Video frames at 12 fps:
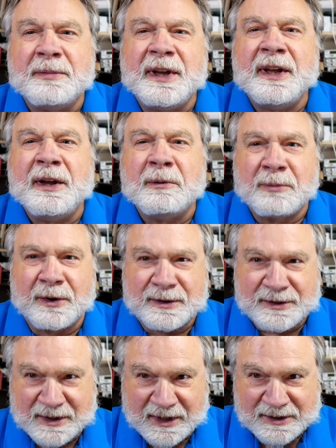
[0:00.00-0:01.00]
Be
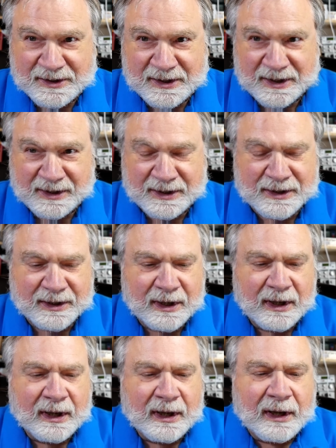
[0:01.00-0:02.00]
persistent.
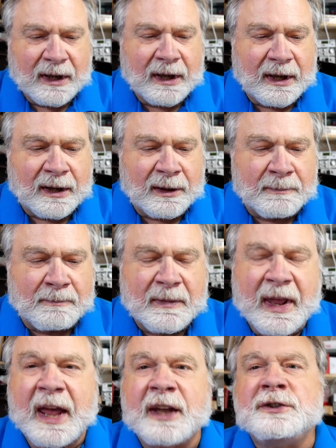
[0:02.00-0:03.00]

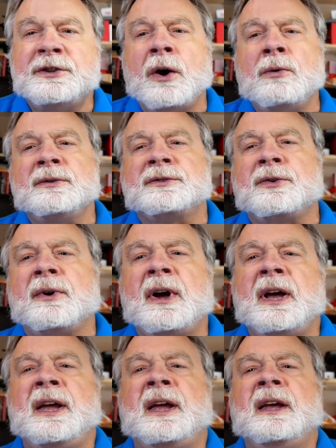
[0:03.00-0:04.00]
And don't
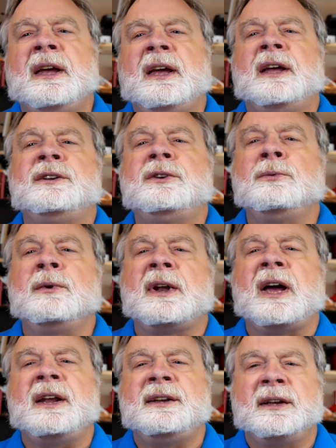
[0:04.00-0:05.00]
try and do
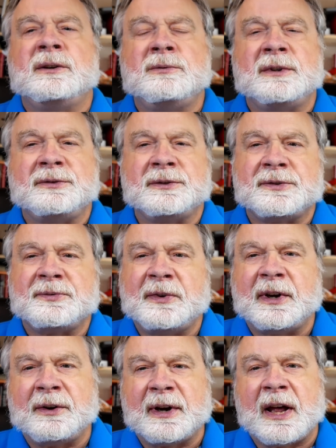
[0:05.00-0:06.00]
what I did, which was
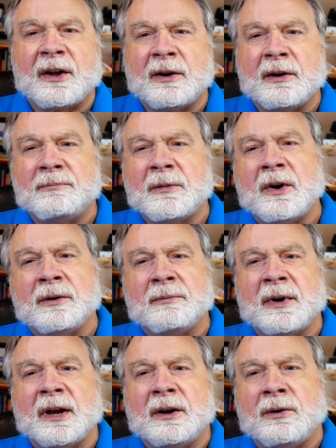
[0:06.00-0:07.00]
figure it out
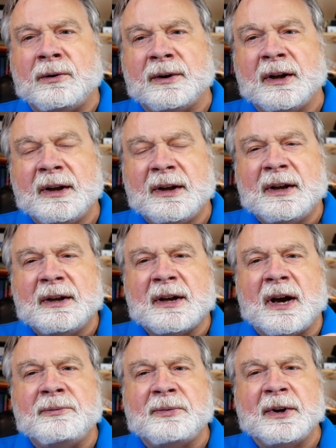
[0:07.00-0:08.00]
on my own.
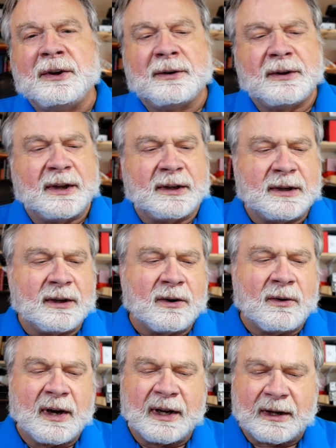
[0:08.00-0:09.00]
I figured that, you
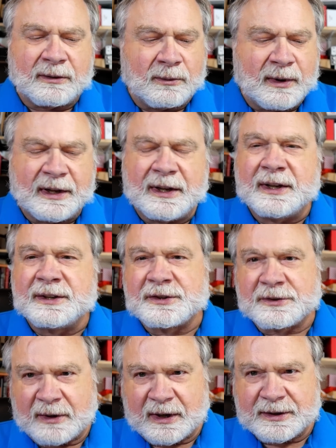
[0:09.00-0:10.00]
know, I can read the
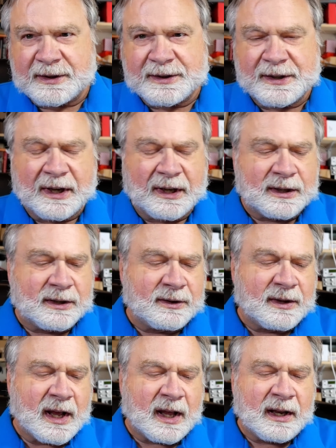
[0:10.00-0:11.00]
instructions, I can
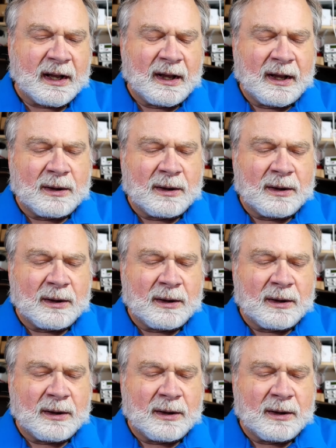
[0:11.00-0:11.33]
do that.